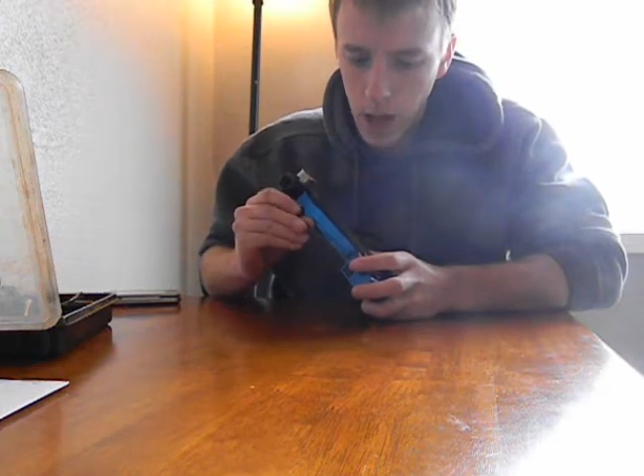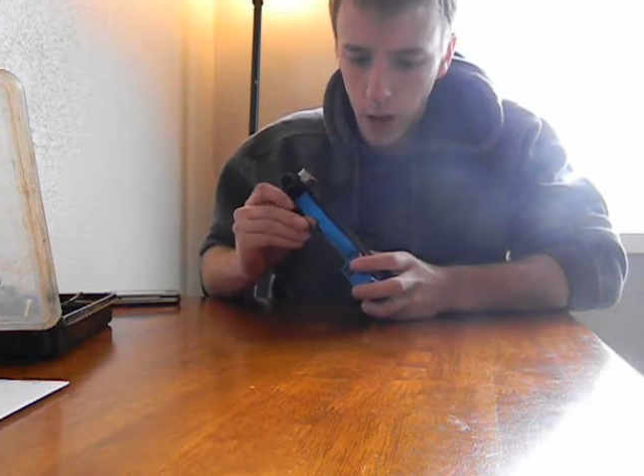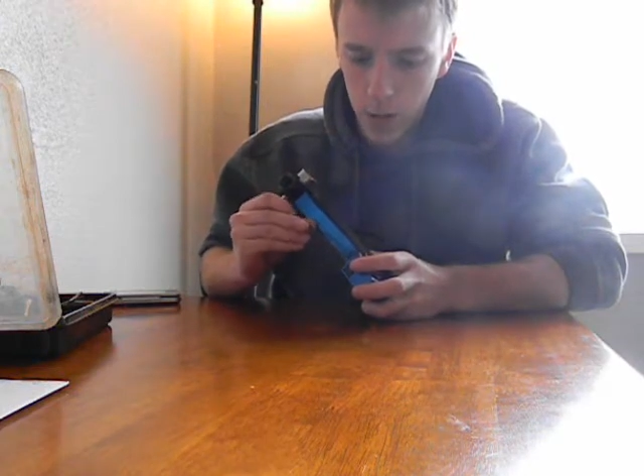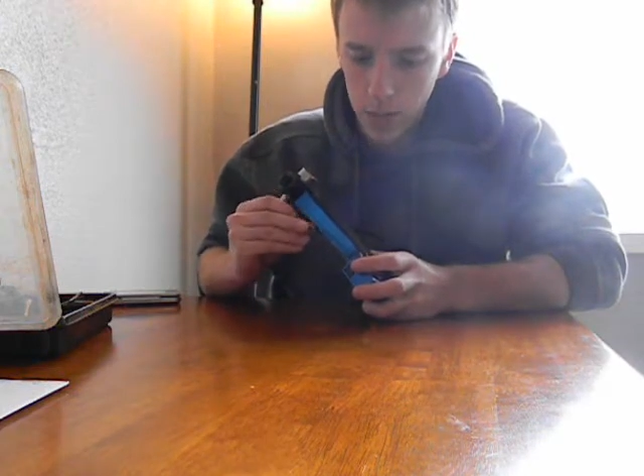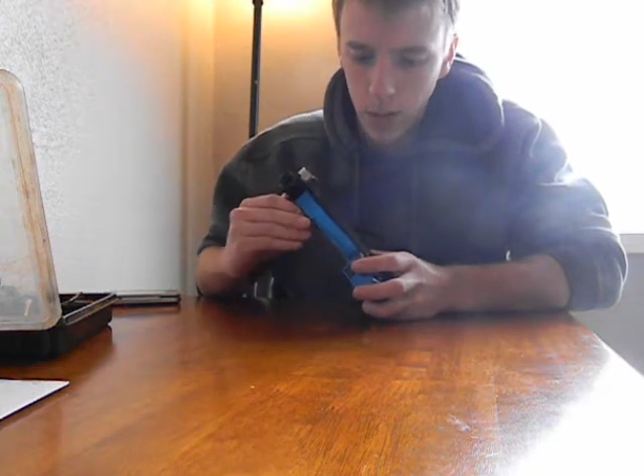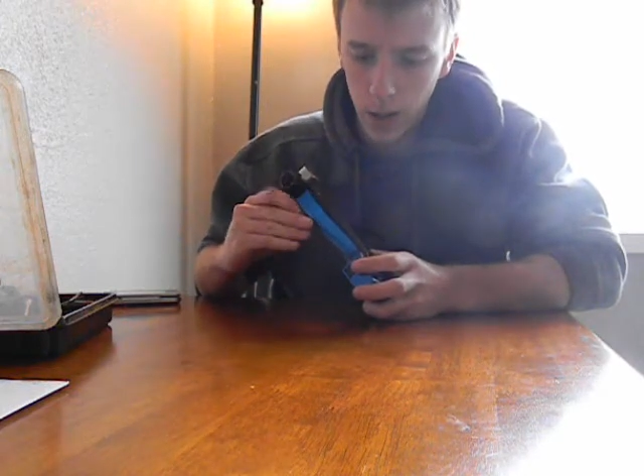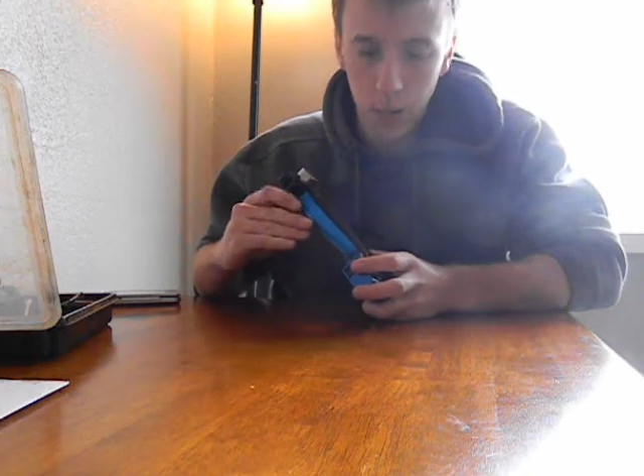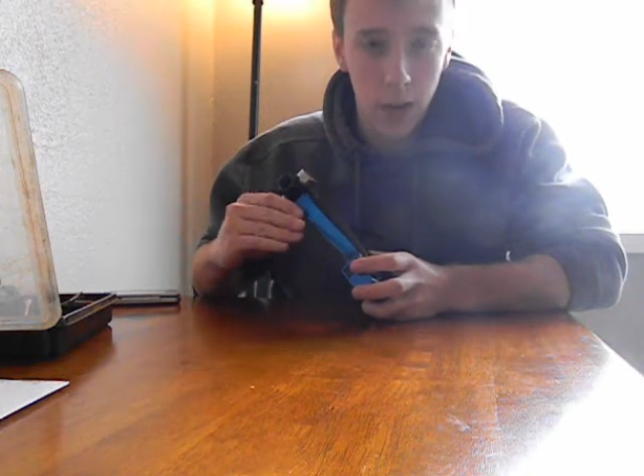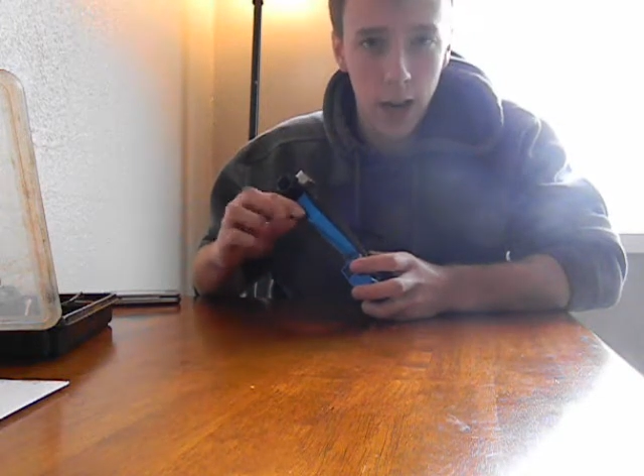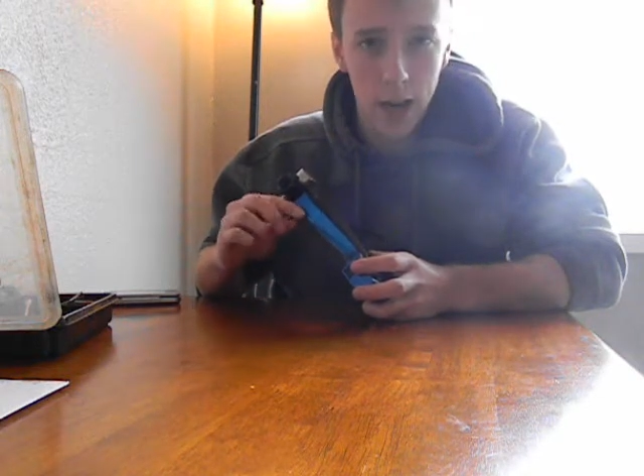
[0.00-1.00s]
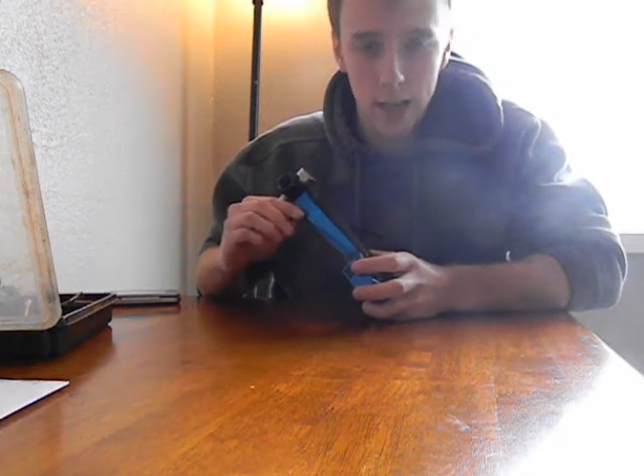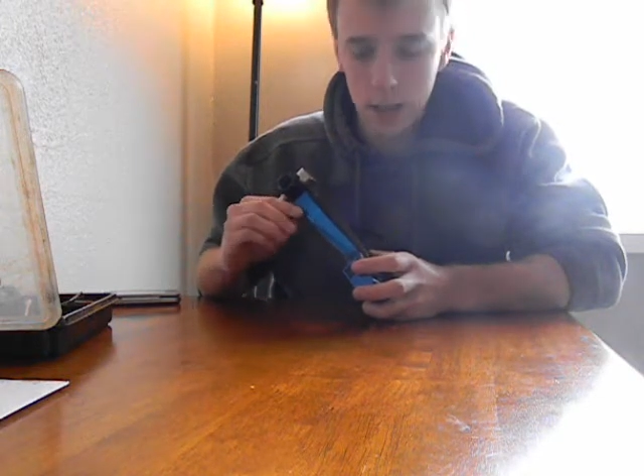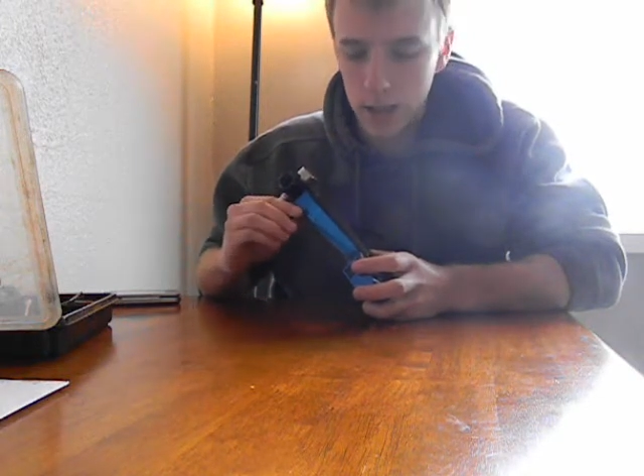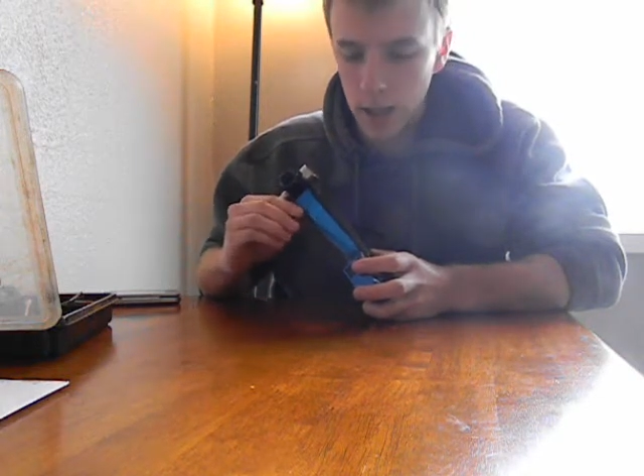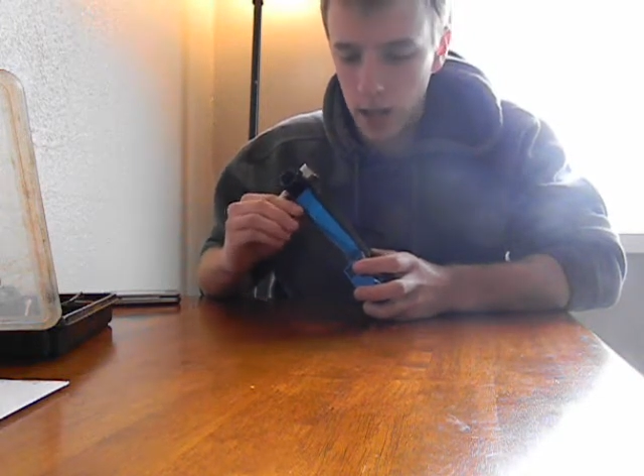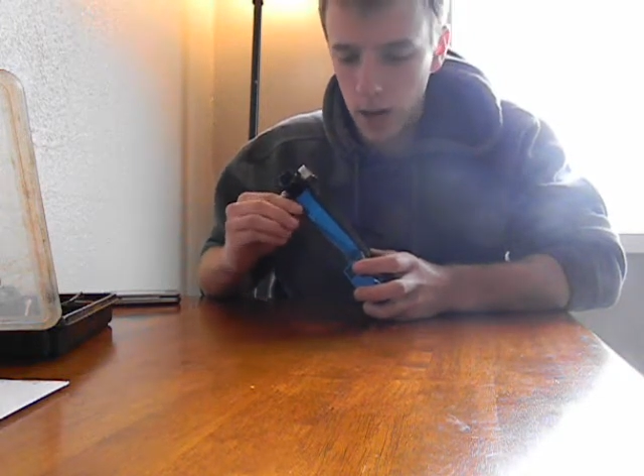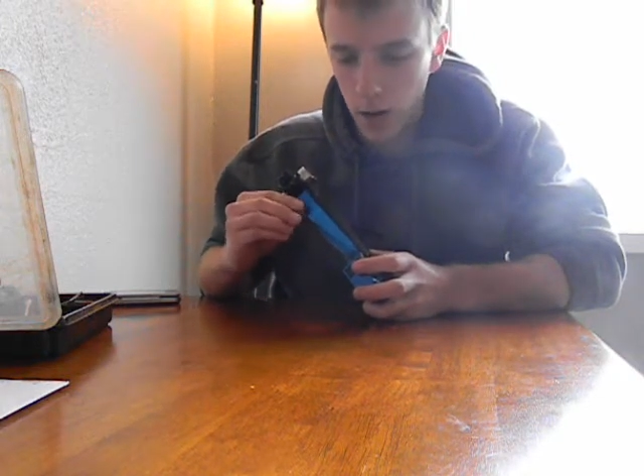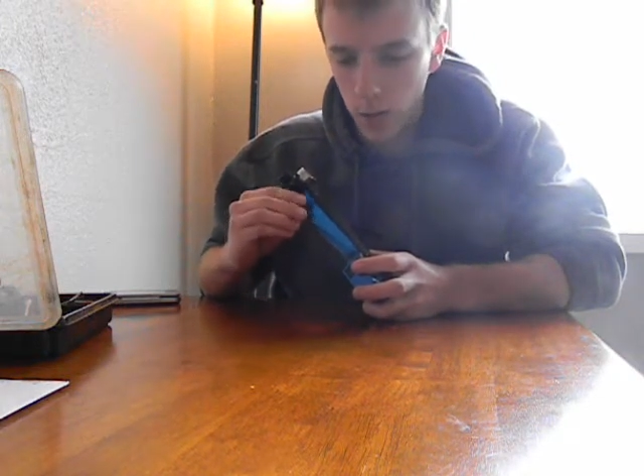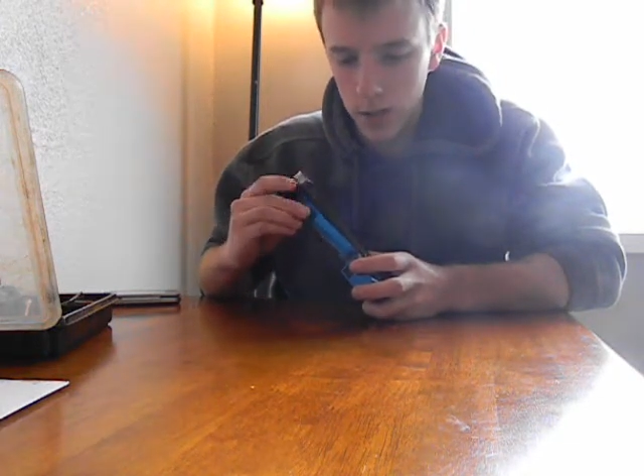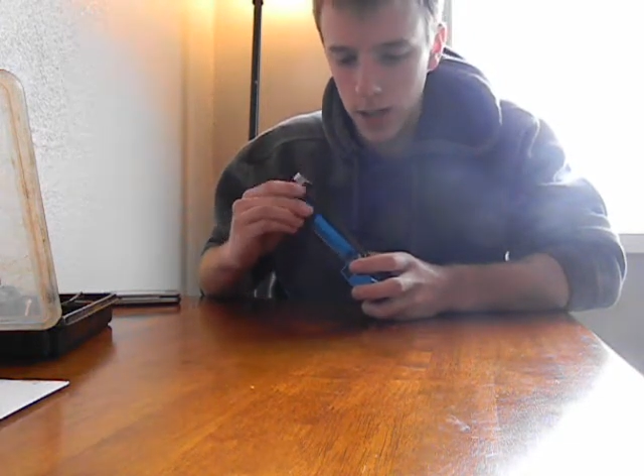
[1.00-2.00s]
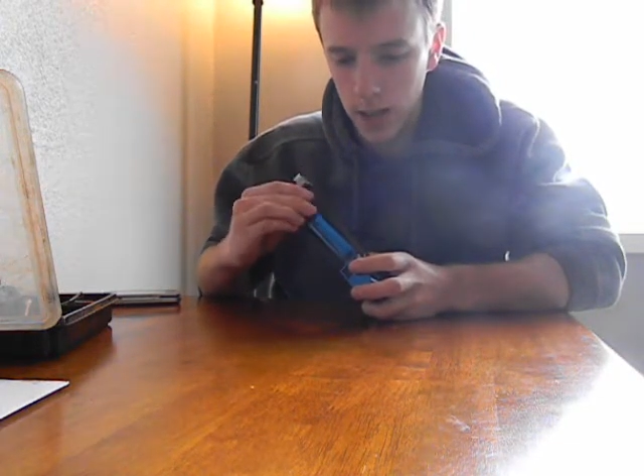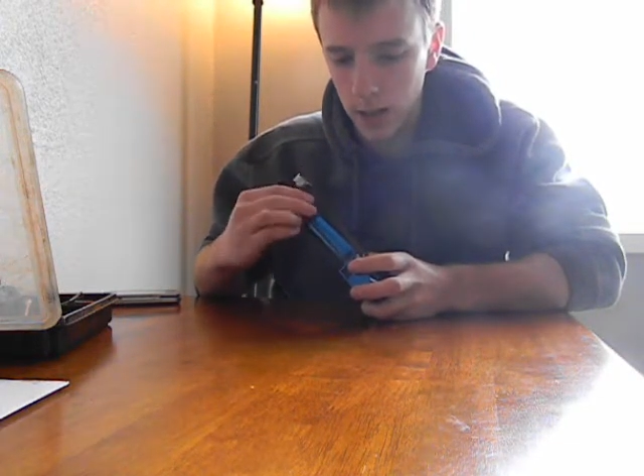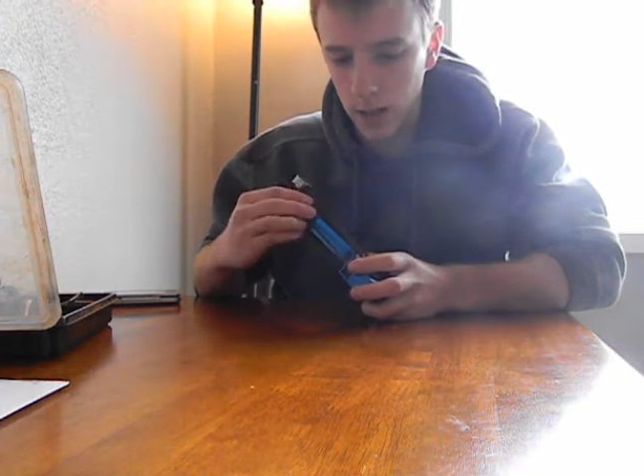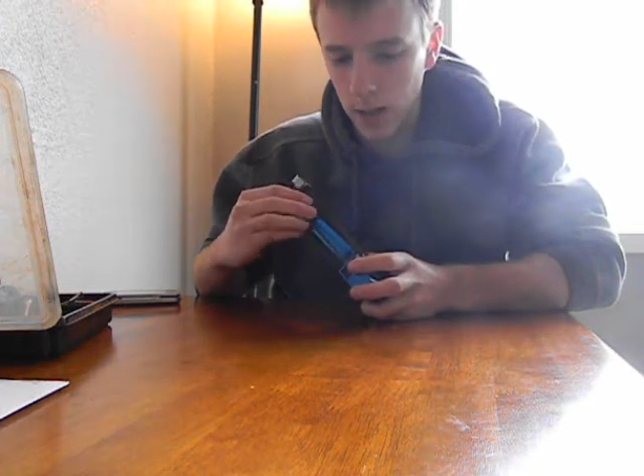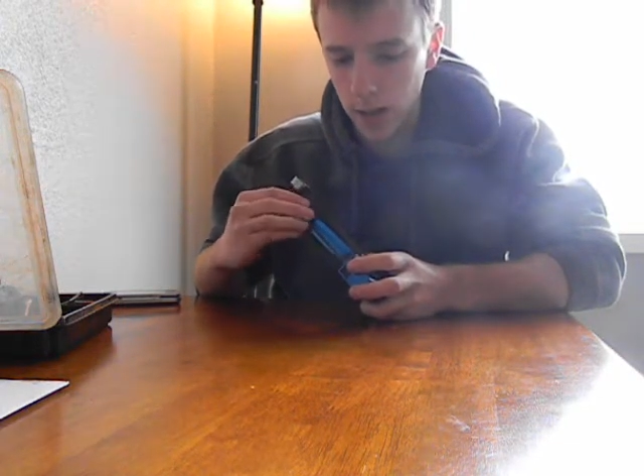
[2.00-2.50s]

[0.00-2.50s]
I always played with guys that always had